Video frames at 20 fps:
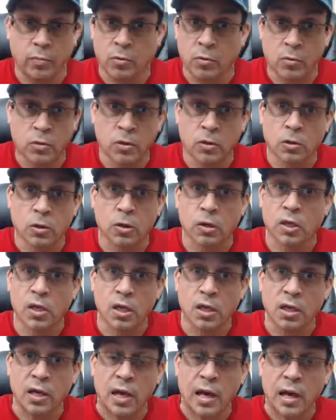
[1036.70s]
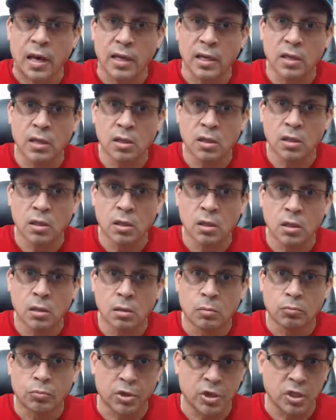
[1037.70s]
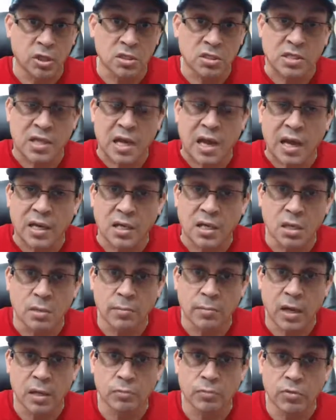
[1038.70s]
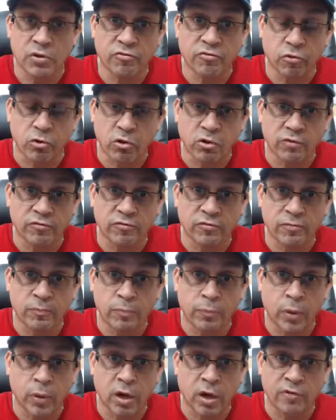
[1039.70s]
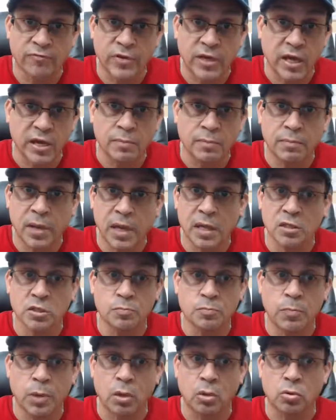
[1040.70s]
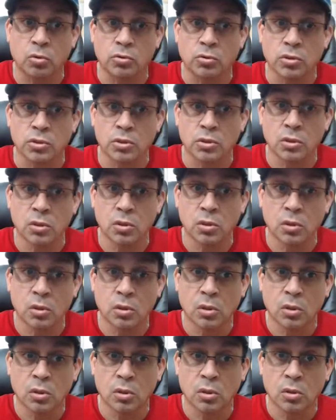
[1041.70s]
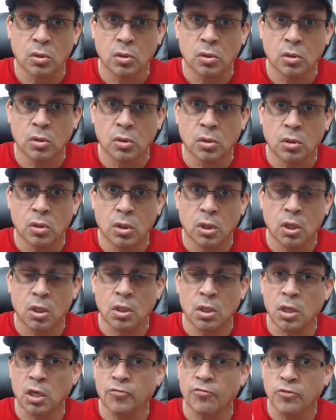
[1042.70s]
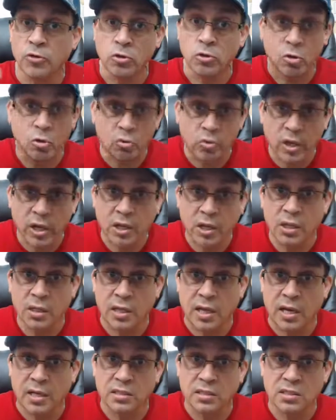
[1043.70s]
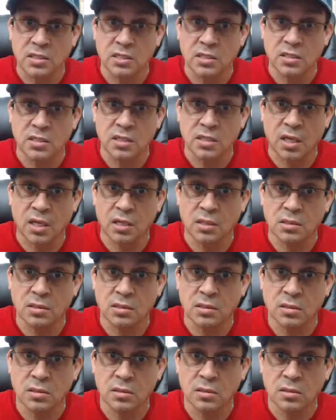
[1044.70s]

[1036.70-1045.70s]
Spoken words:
Good-looking guy, but inside he might be full of dead man's bones. And if you don't recognize these things,